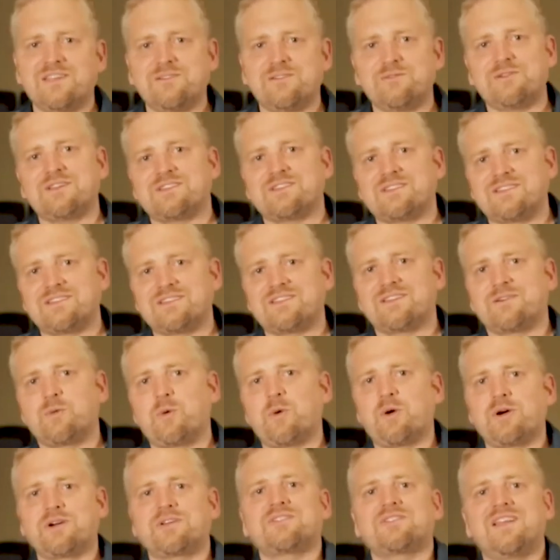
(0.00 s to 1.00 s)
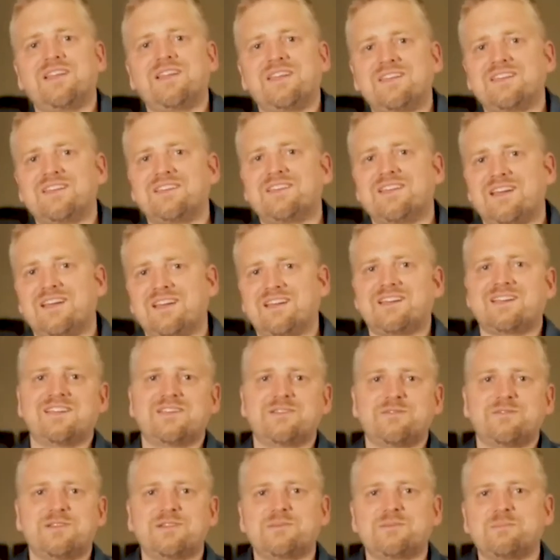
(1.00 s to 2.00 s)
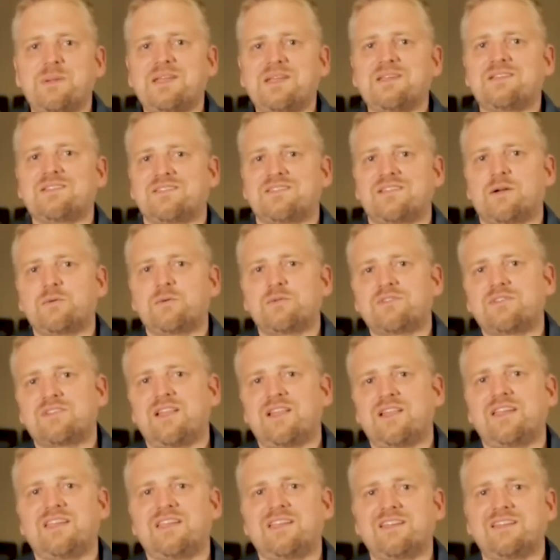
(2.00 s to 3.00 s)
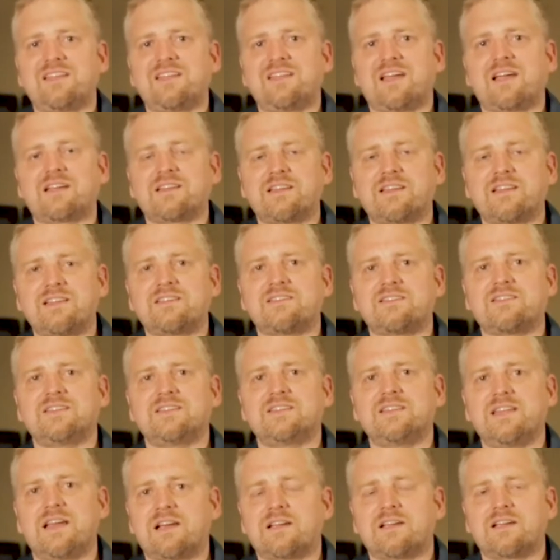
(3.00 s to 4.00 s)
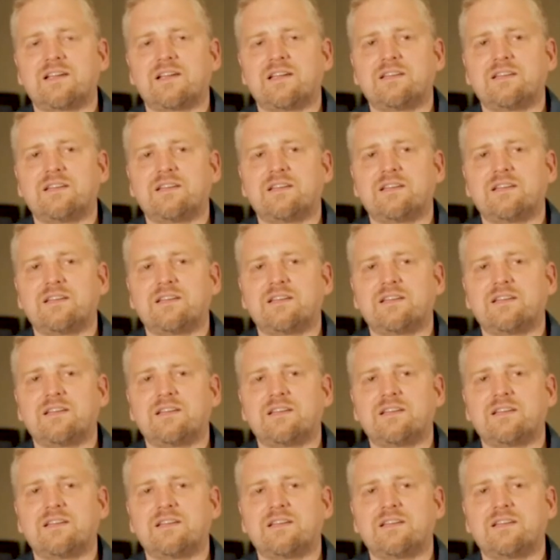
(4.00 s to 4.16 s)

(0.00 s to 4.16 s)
If it walks like a duck, if it makes sounds like a duck, then it's a duck.